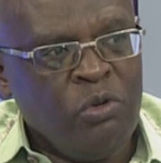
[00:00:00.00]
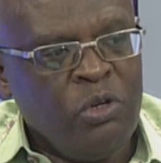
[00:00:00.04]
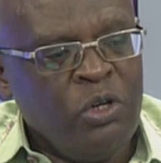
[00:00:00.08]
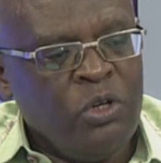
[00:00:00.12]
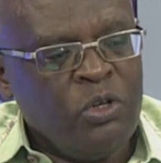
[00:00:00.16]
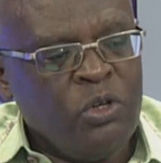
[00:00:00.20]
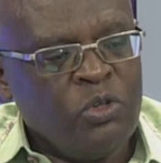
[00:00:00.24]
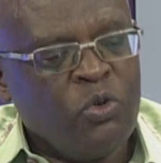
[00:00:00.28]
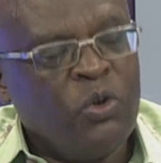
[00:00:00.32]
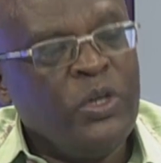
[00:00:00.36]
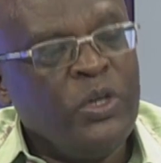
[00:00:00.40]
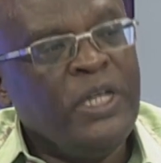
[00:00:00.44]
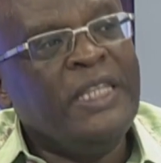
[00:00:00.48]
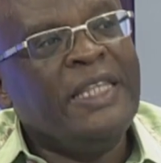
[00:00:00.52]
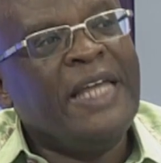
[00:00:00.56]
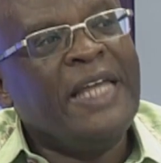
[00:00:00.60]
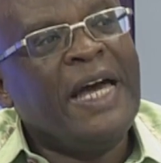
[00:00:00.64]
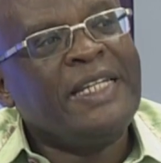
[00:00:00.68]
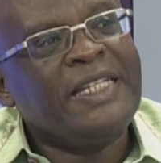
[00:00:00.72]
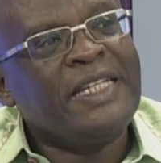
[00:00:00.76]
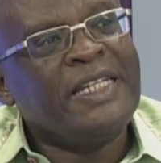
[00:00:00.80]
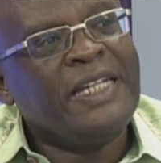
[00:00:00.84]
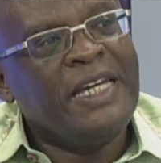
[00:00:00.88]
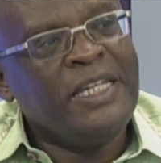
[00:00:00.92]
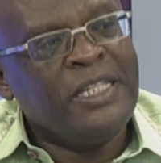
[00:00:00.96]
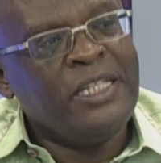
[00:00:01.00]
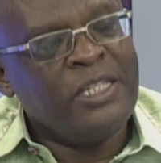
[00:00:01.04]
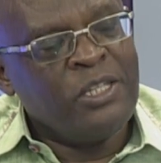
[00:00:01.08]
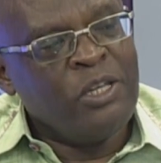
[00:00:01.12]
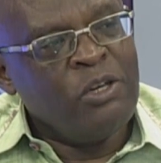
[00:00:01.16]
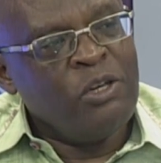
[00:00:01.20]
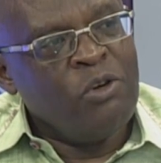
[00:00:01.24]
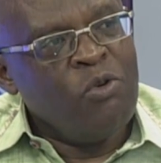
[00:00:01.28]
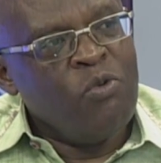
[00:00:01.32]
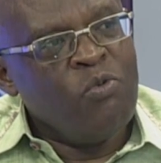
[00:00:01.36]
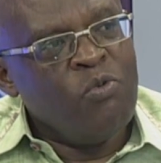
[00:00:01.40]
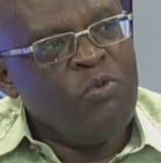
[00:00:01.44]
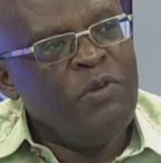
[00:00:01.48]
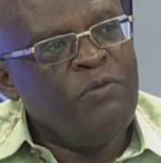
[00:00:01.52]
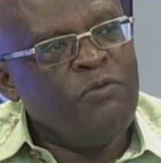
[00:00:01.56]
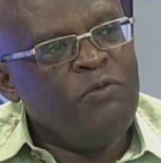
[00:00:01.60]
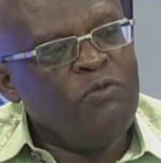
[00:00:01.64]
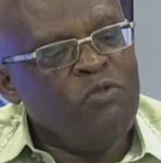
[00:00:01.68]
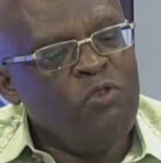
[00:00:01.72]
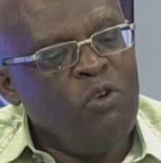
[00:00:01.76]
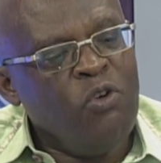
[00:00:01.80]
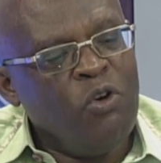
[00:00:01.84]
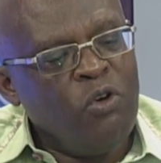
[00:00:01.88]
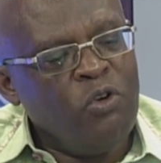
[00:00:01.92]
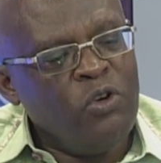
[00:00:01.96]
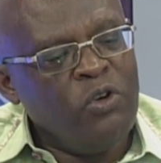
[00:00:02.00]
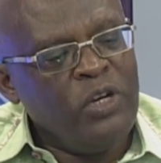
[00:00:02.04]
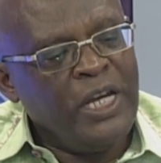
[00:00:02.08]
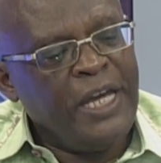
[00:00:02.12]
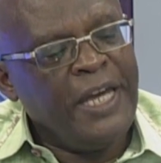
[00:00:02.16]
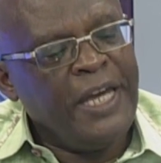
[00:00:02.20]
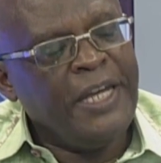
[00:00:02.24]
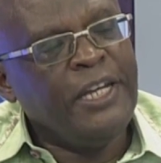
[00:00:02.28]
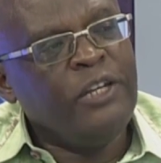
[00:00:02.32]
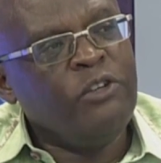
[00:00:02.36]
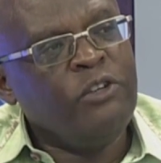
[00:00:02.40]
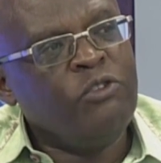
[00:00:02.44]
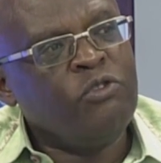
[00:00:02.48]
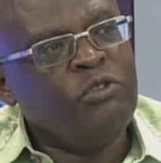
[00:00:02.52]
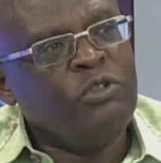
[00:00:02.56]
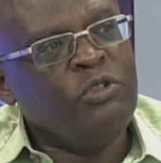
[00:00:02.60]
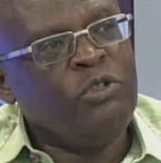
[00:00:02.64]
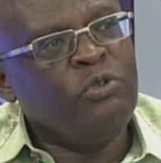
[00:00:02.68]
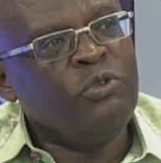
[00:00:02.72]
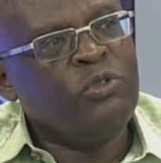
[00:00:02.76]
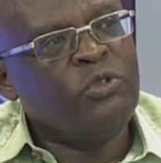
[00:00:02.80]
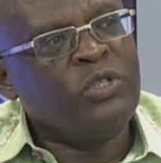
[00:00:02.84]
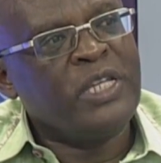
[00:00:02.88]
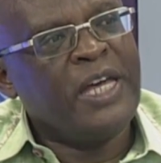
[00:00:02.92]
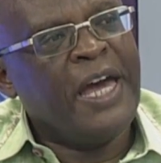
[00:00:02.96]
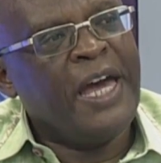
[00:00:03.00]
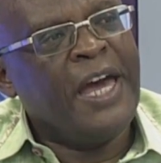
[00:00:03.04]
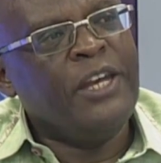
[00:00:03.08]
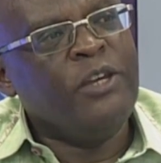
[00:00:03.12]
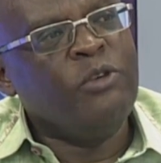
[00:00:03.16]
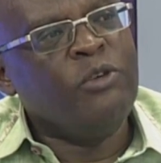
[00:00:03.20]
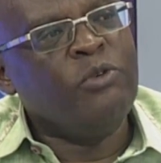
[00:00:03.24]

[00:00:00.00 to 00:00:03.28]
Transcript: So in that case, we've gone and introduced a new